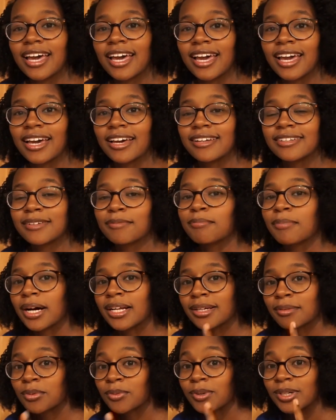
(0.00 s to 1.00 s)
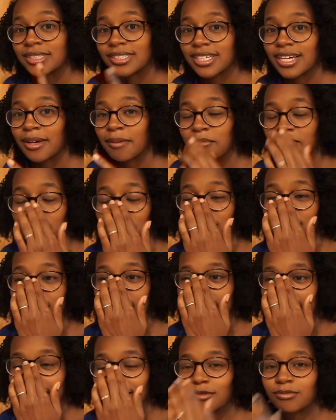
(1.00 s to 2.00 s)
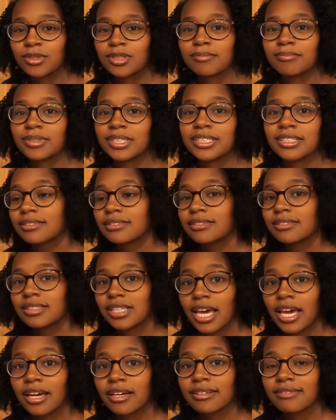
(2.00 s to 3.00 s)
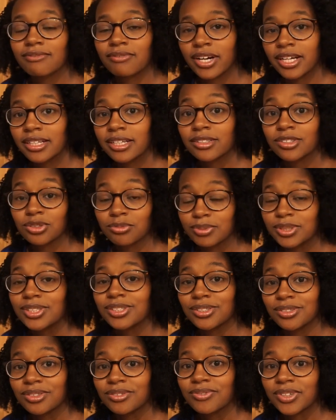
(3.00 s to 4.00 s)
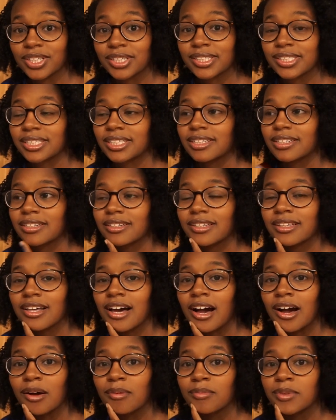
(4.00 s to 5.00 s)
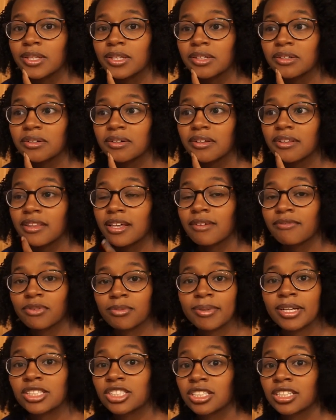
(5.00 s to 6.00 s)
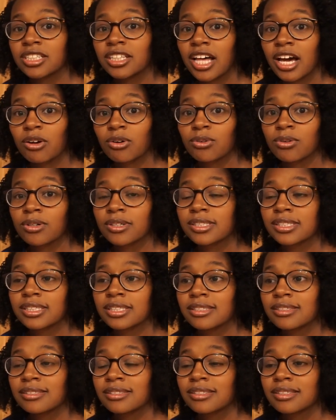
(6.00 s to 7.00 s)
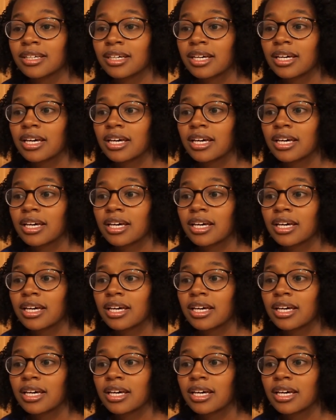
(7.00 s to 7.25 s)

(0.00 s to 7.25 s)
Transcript: And my number one tip for that would be take Financial Peace University. The information in that course is